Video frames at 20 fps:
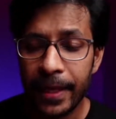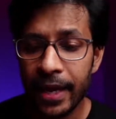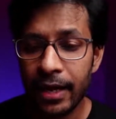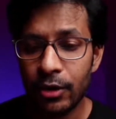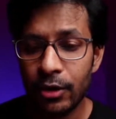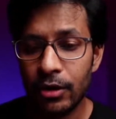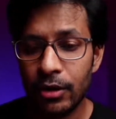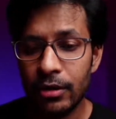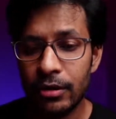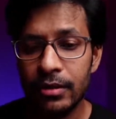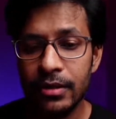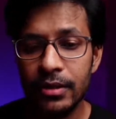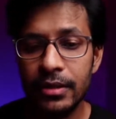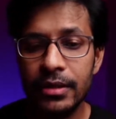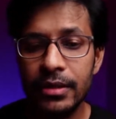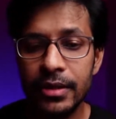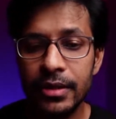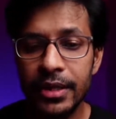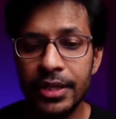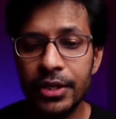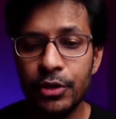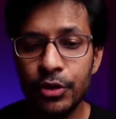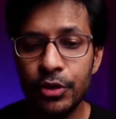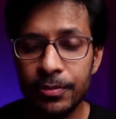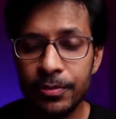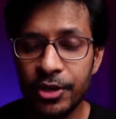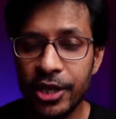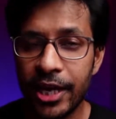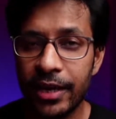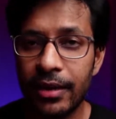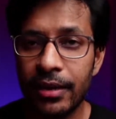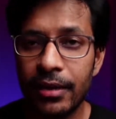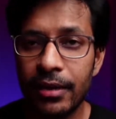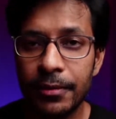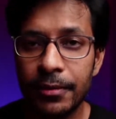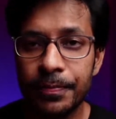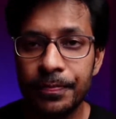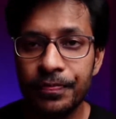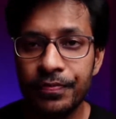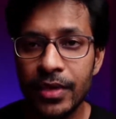and on the YouTube channel.
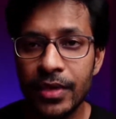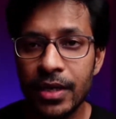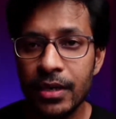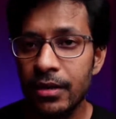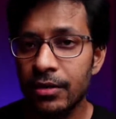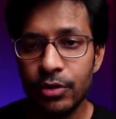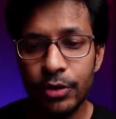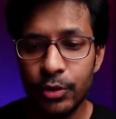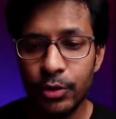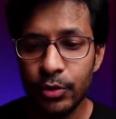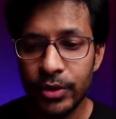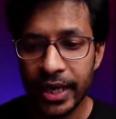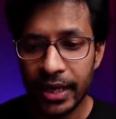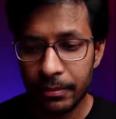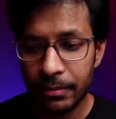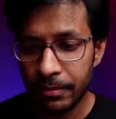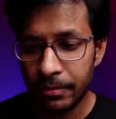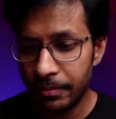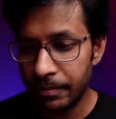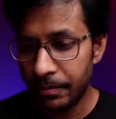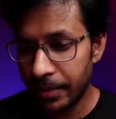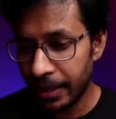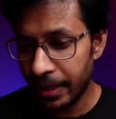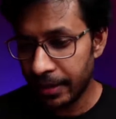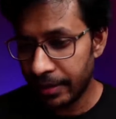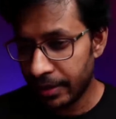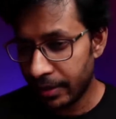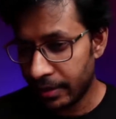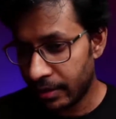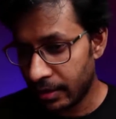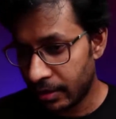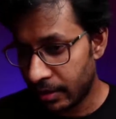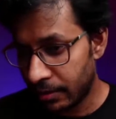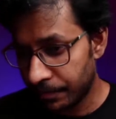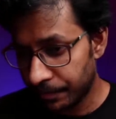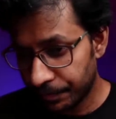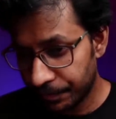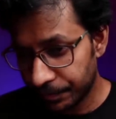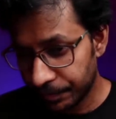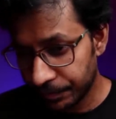So you can be here.
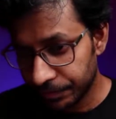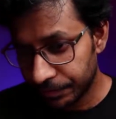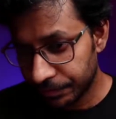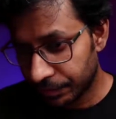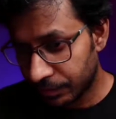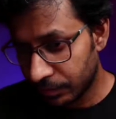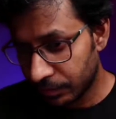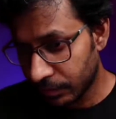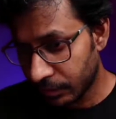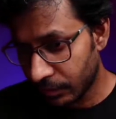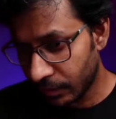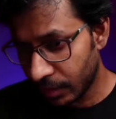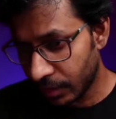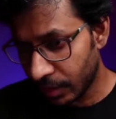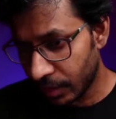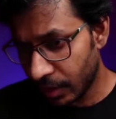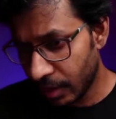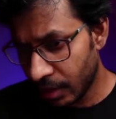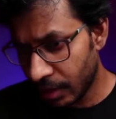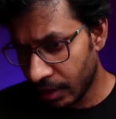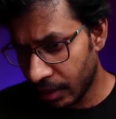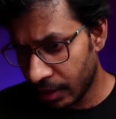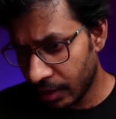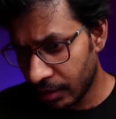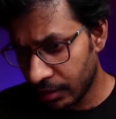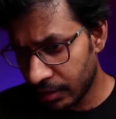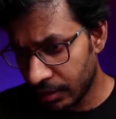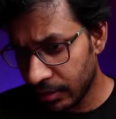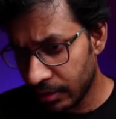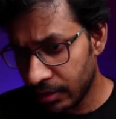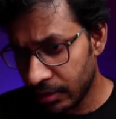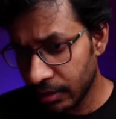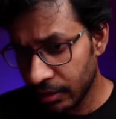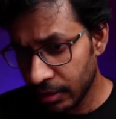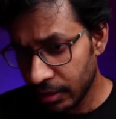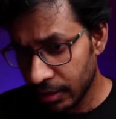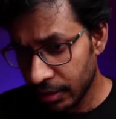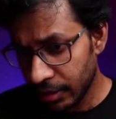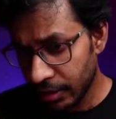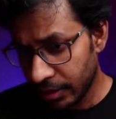Uh,
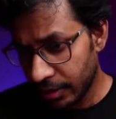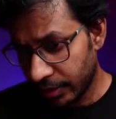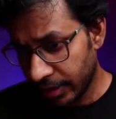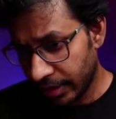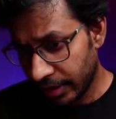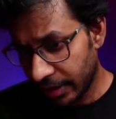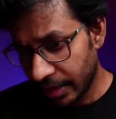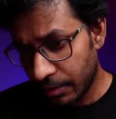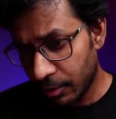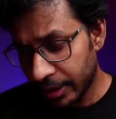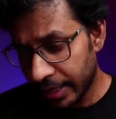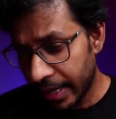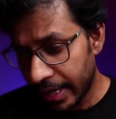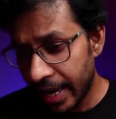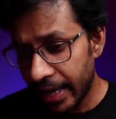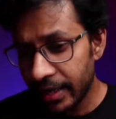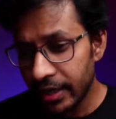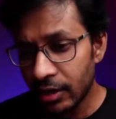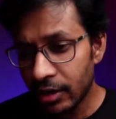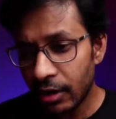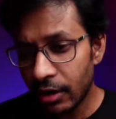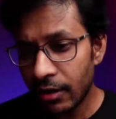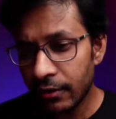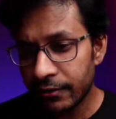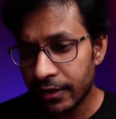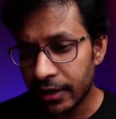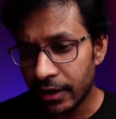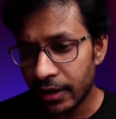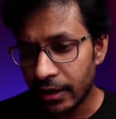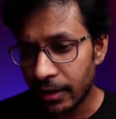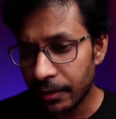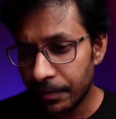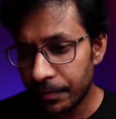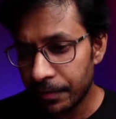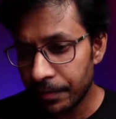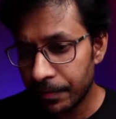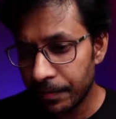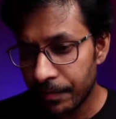you can come on any of the